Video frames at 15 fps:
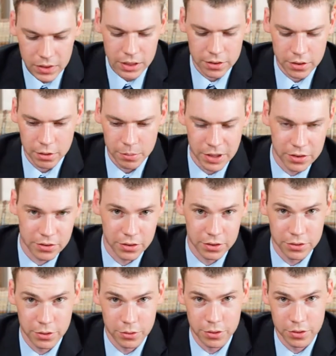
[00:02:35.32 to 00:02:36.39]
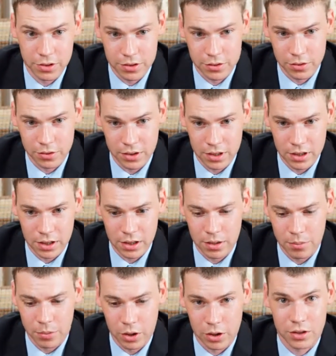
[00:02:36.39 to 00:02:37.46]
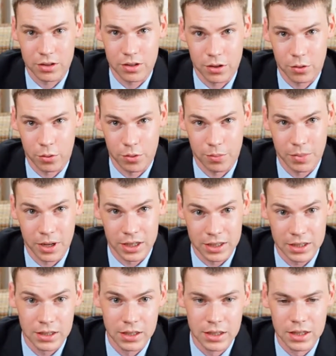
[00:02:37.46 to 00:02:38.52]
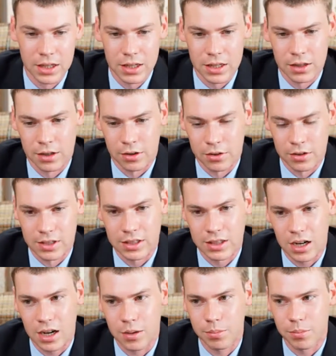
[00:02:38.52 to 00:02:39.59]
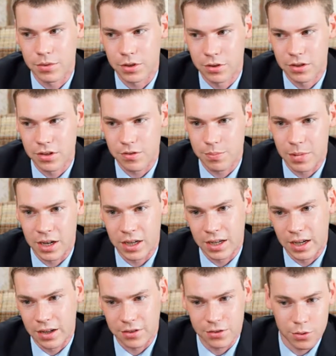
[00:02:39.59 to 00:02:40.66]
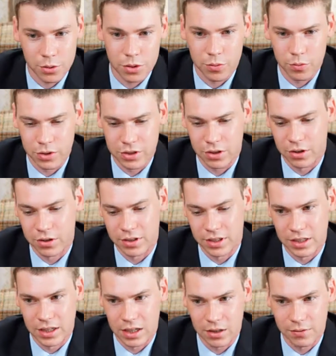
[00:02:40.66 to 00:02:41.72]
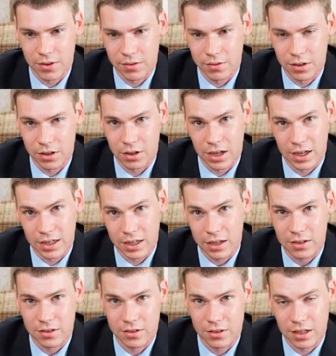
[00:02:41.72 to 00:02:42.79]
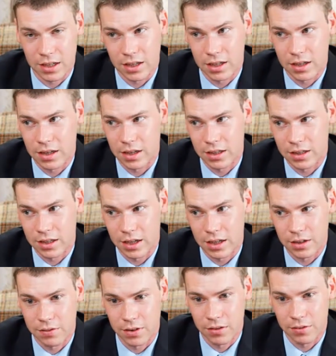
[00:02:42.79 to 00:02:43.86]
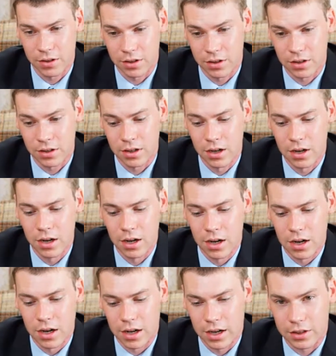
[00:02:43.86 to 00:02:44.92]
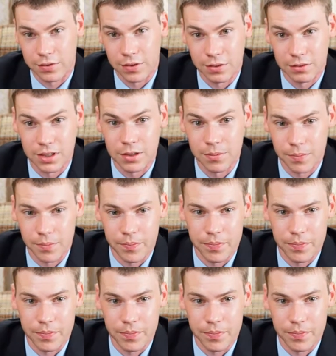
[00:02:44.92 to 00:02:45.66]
there are basically two units on the market that are worth buying. They're the top units by Escort, which are the 9500iX and the 8500 X50.